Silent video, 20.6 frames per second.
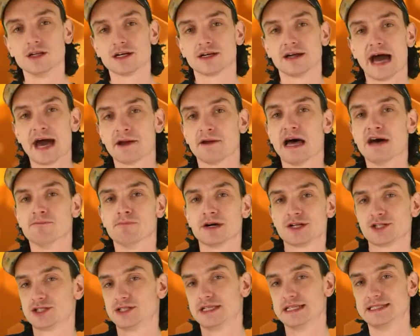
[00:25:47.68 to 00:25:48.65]
Look, I don't have
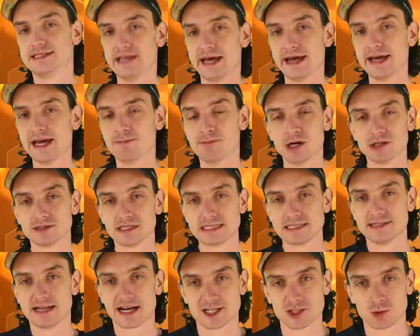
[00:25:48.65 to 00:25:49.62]
much to say about
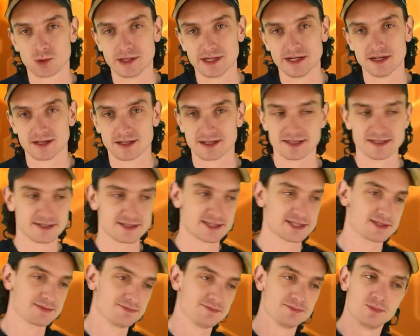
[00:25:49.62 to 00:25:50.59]
this next one here
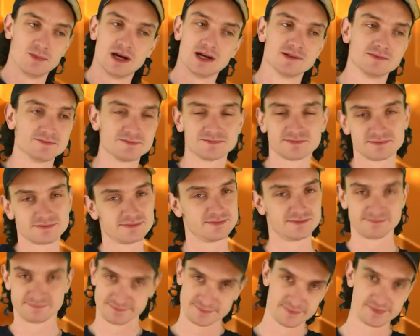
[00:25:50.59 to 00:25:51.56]
because, well,
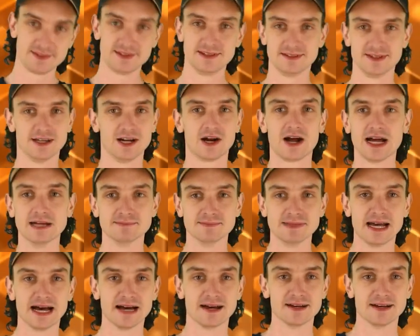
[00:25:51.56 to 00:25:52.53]
all right,
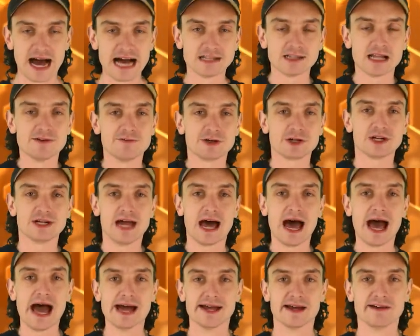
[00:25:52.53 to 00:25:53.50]
yeah. I love a good
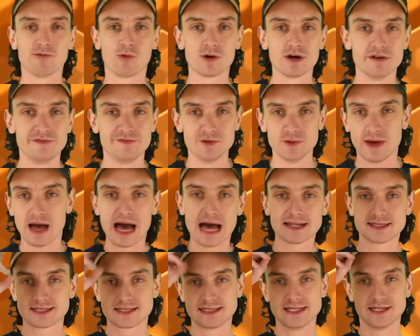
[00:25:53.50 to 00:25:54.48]
hat. I've worn a few
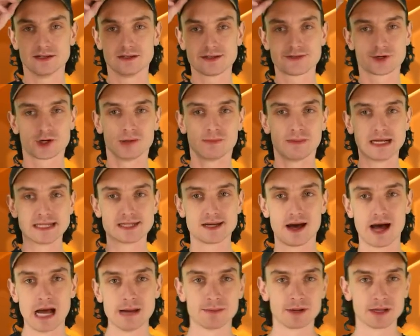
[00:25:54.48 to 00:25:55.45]
hats here throughout my
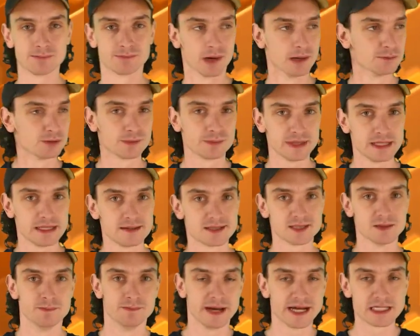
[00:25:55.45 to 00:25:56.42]
time on Bumblebee,
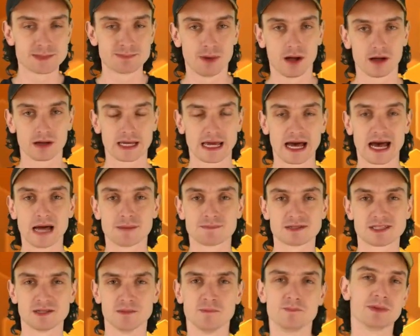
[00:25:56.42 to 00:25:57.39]
some baseball
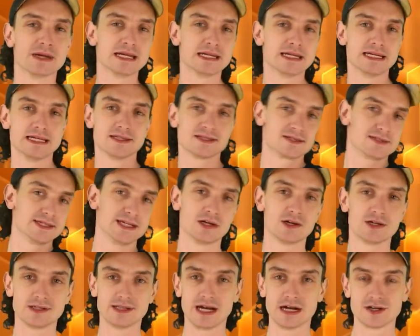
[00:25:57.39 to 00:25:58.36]
caps, some beanies
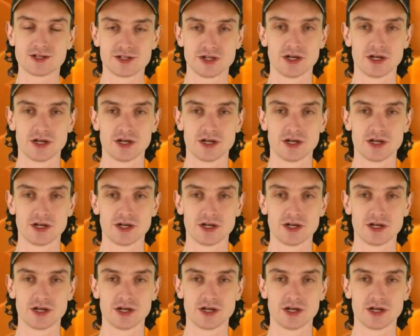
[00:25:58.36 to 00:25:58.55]
here and there,